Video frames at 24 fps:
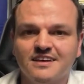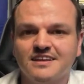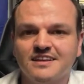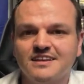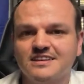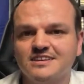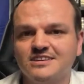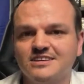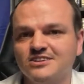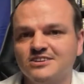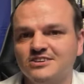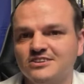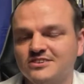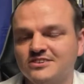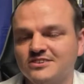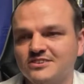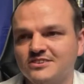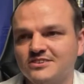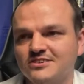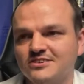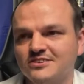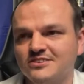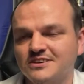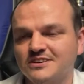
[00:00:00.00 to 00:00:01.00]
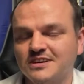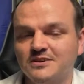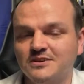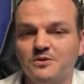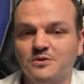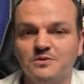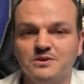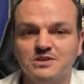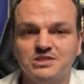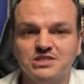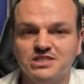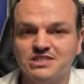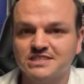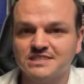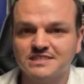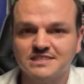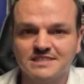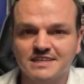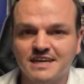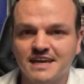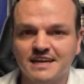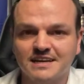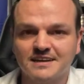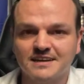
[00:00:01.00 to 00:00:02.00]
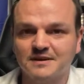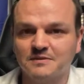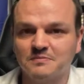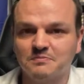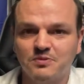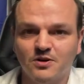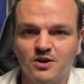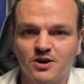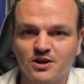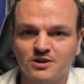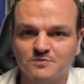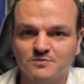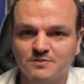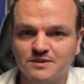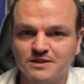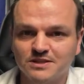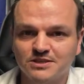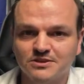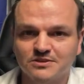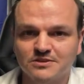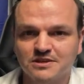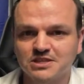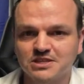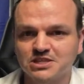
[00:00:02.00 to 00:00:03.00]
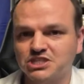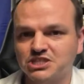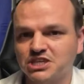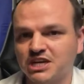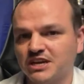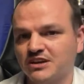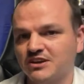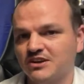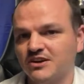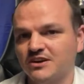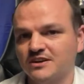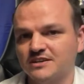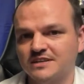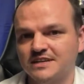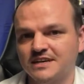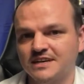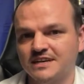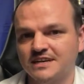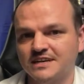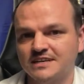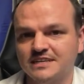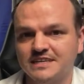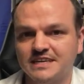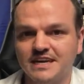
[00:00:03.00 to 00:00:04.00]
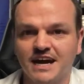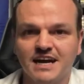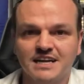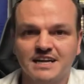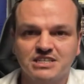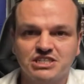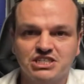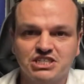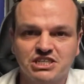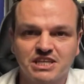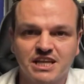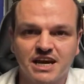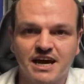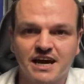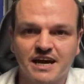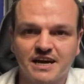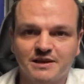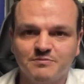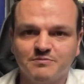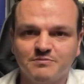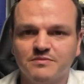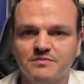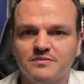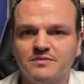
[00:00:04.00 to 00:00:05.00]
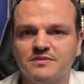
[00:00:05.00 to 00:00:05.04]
you can always just get an apartment. You can check on Yard Stein,